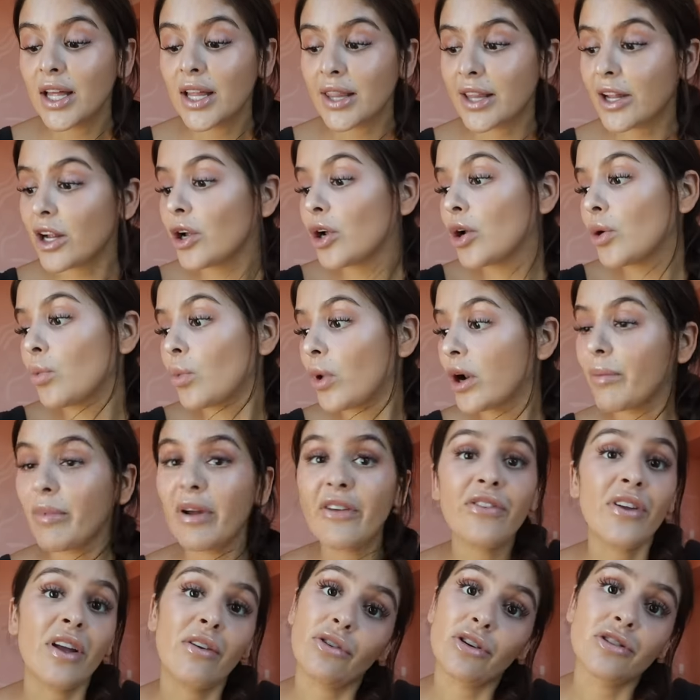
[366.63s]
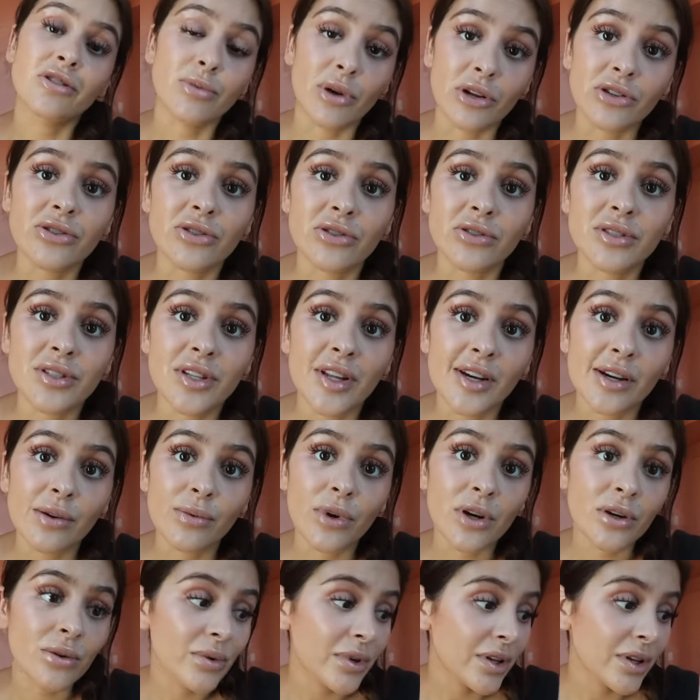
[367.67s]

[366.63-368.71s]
They're one of my favorite sponsors that I work